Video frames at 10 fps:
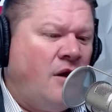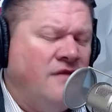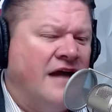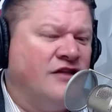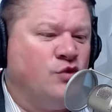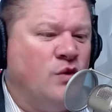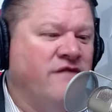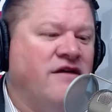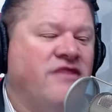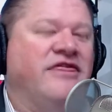that's one
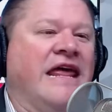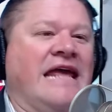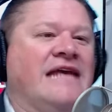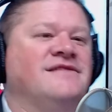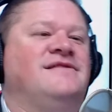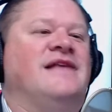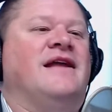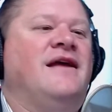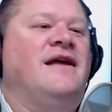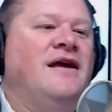of the things
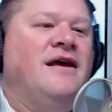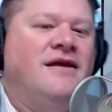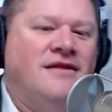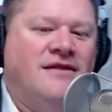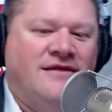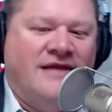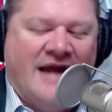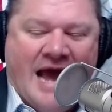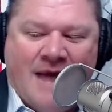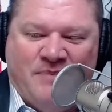that
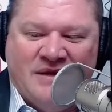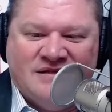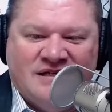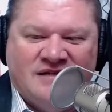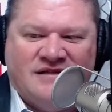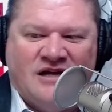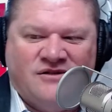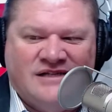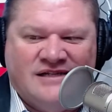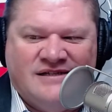happens, is
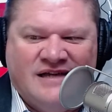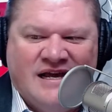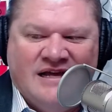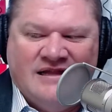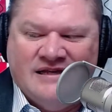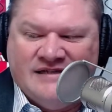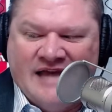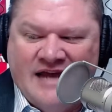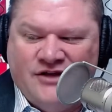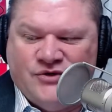there's this
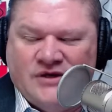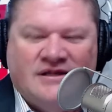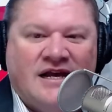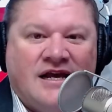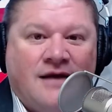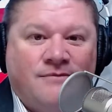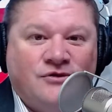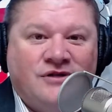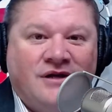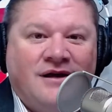hatred that
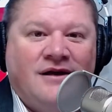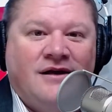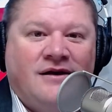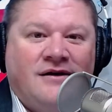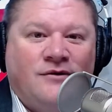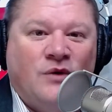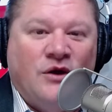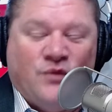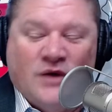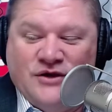comes
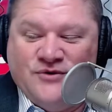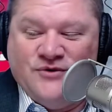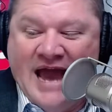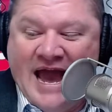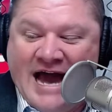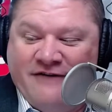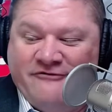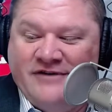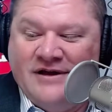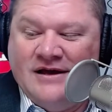with what you
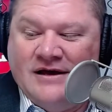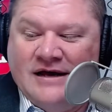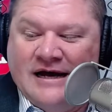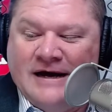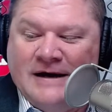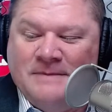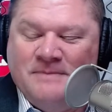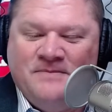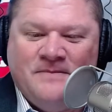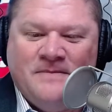have.
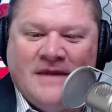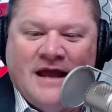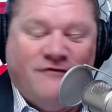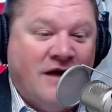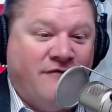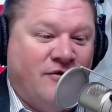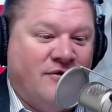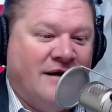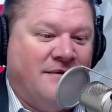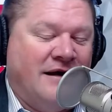Have you
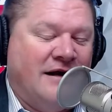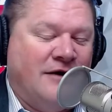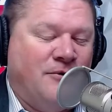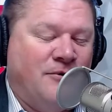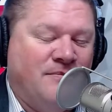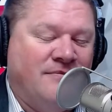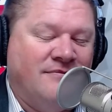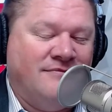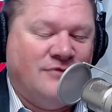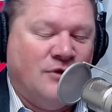ever, I don't
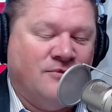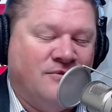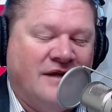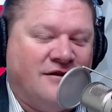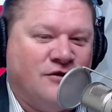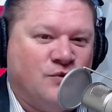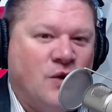get this